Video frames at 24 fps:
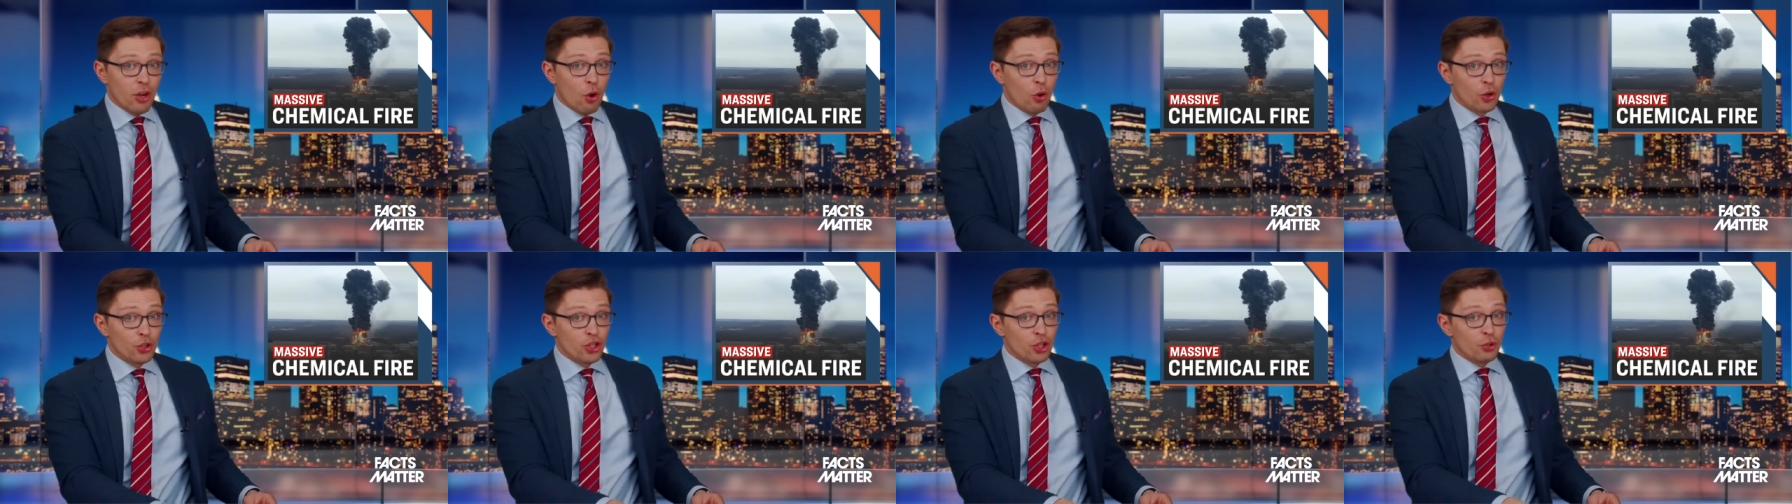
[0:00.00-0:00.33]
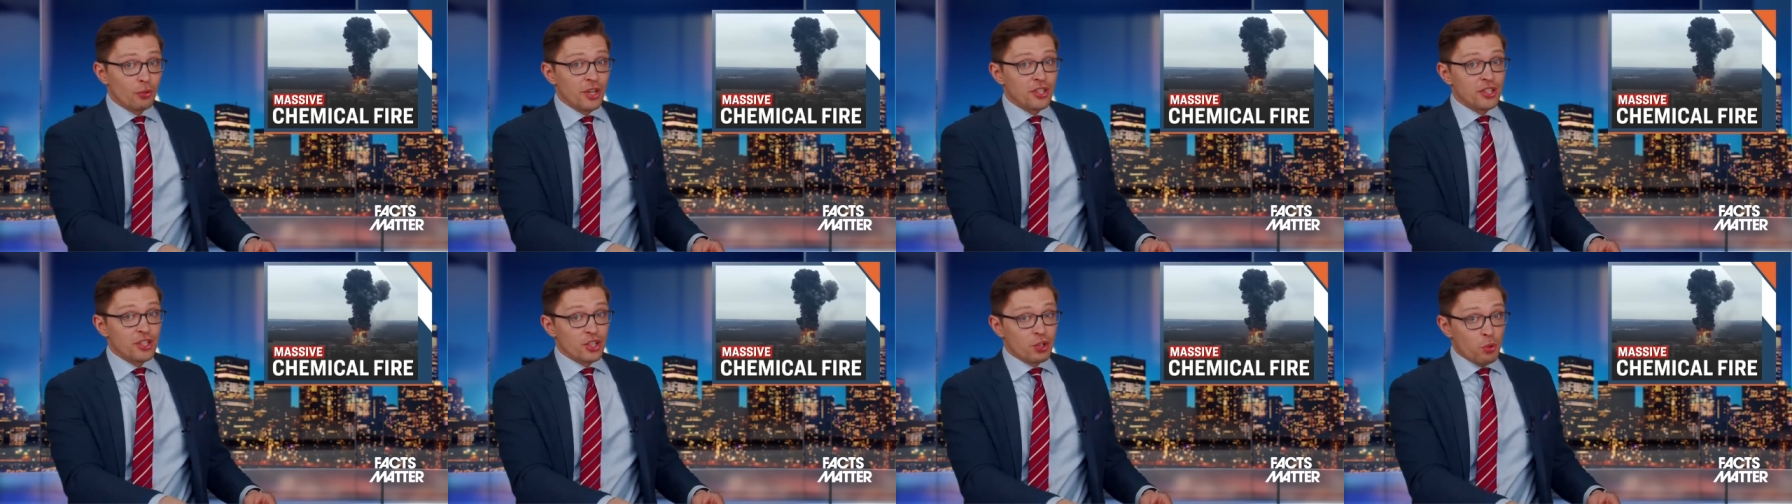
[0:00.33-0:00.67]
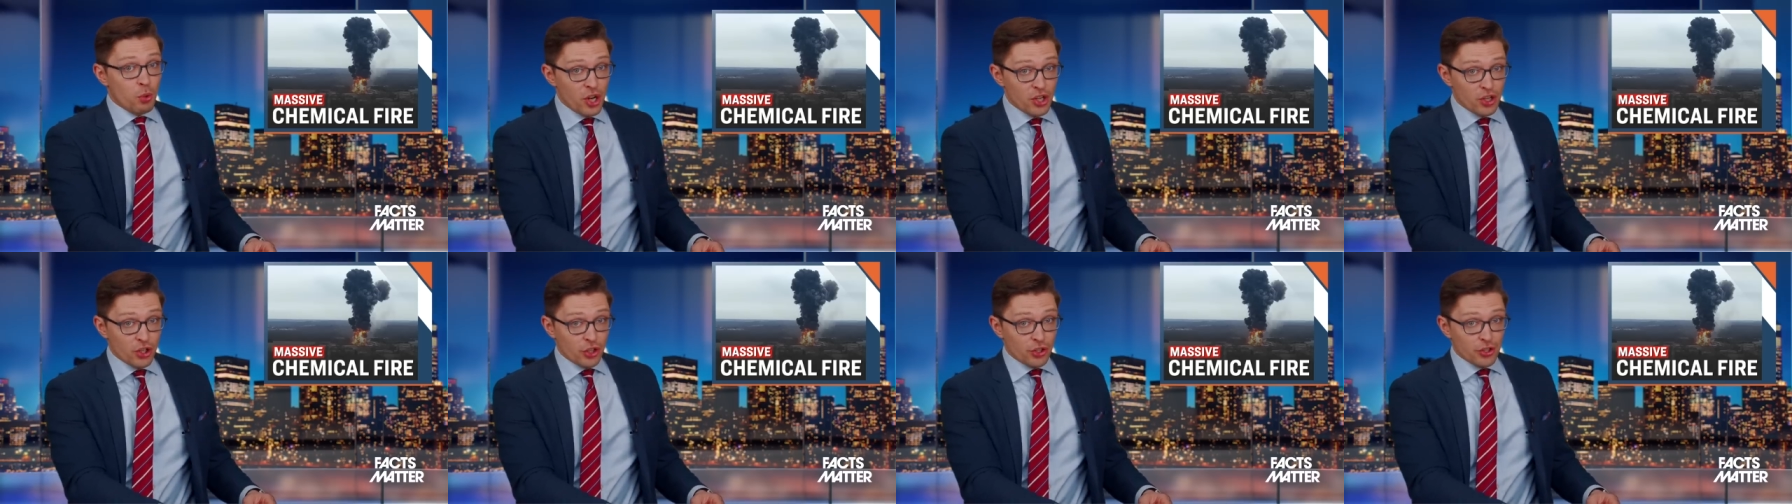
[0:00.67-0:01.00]
also raises
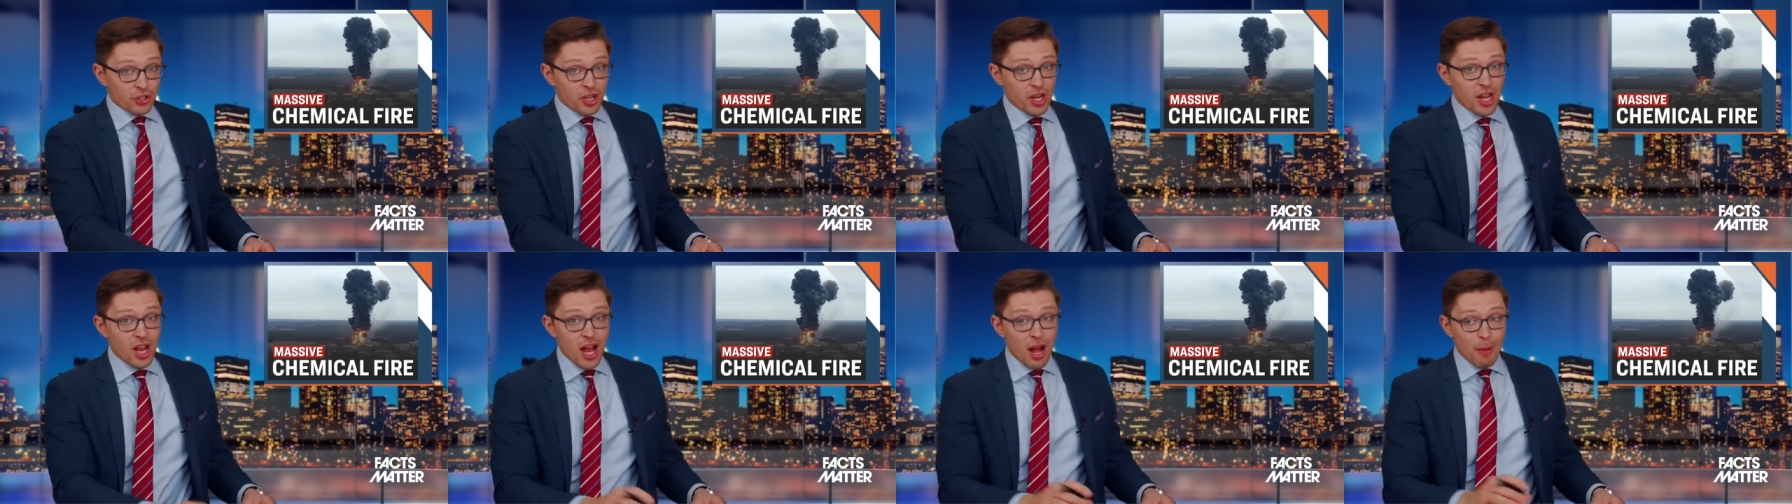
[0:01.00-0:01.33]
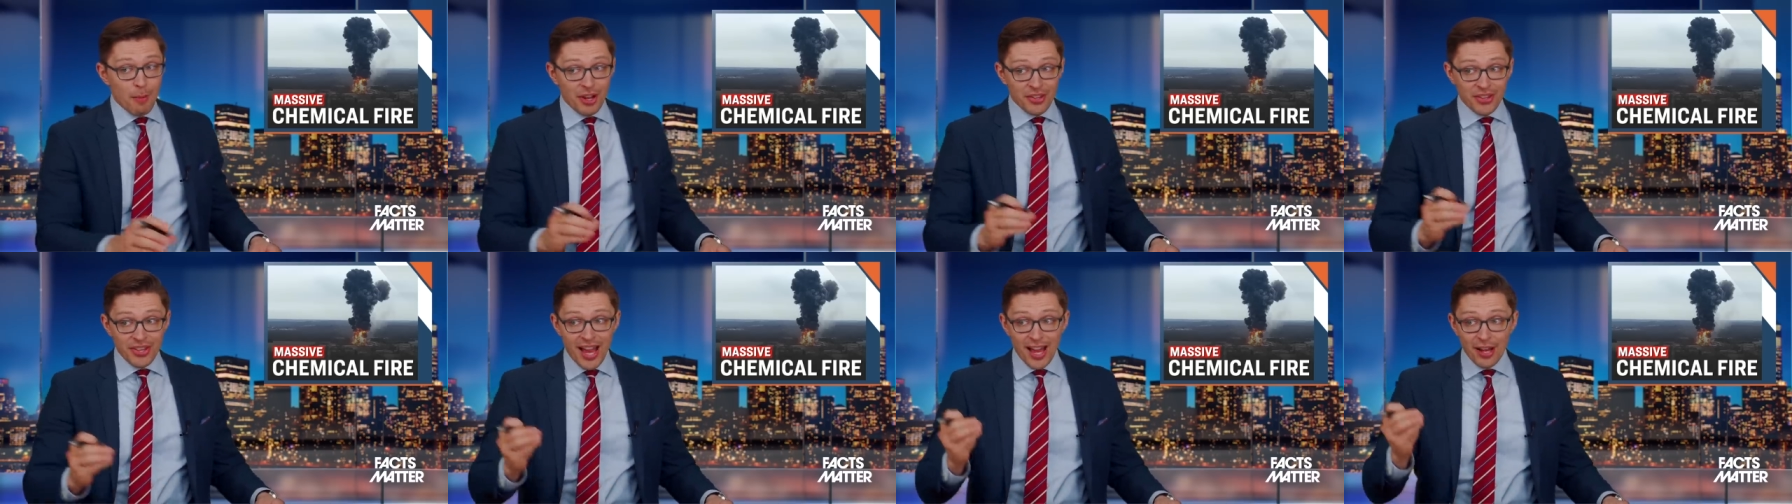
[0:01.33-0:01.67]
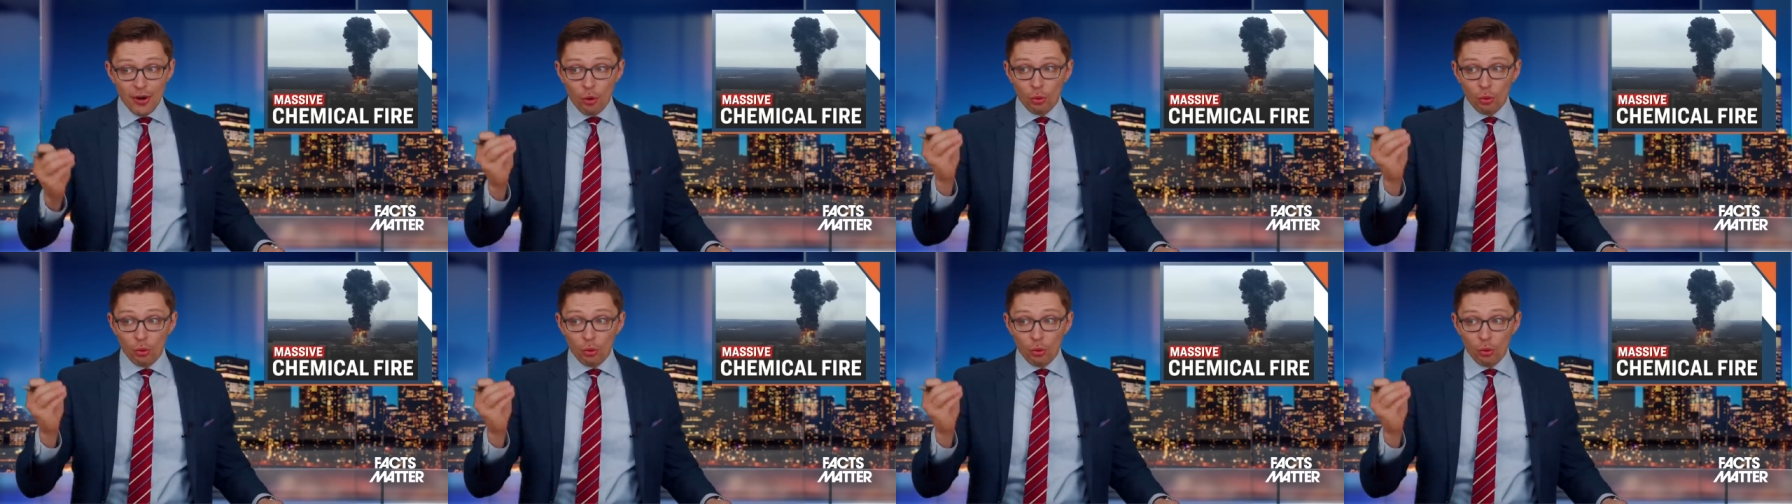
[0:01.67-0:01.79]
questions about not